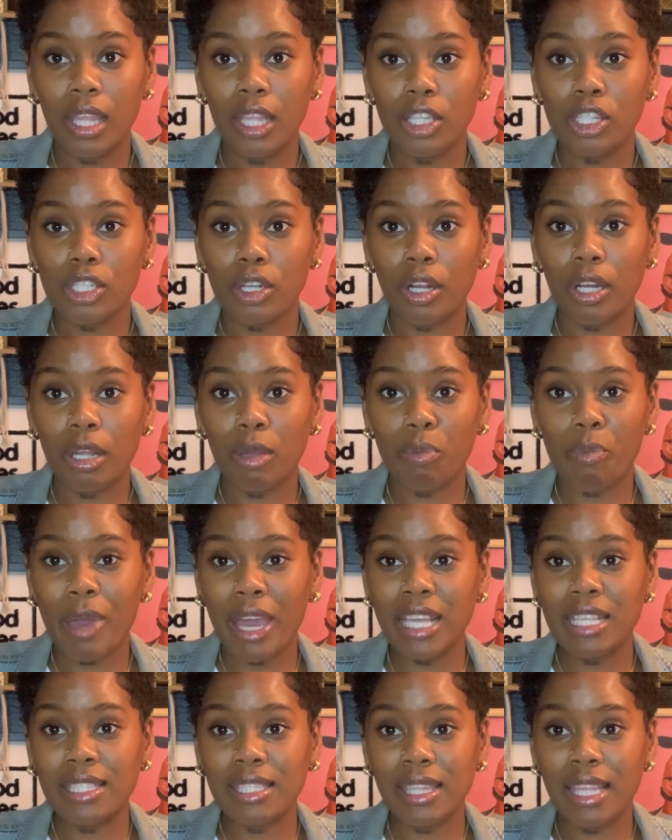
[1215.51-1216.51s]
turning
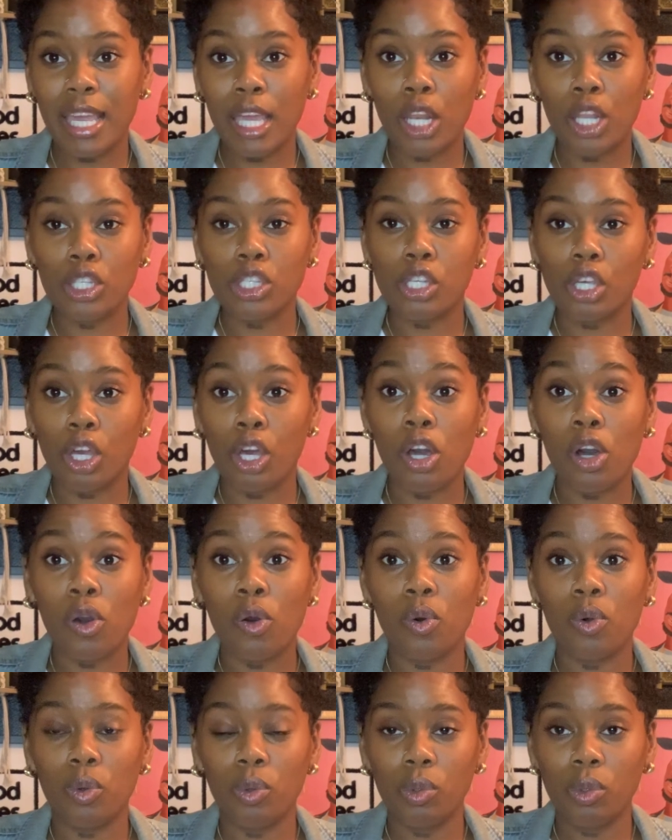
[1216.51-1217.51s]
base lead into
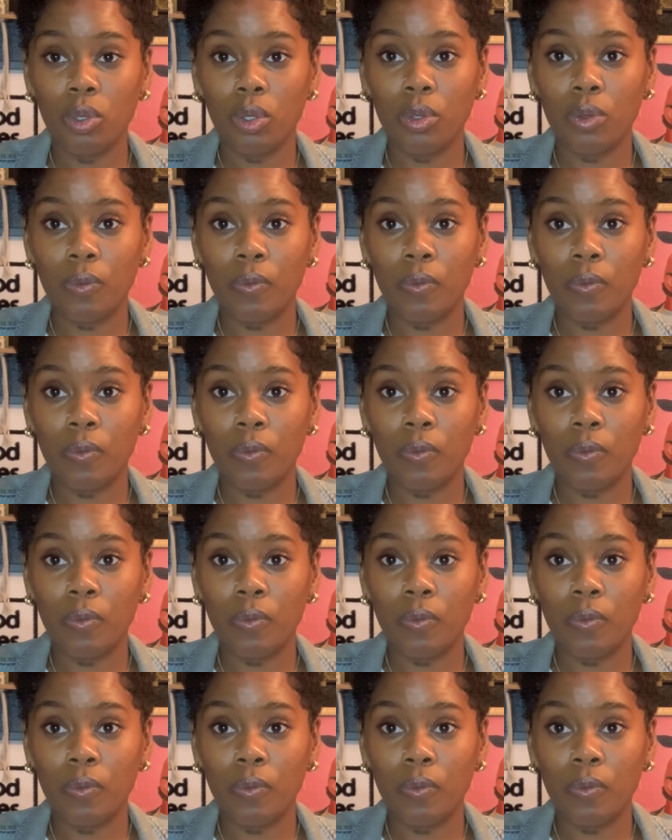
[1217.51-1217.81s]
gold.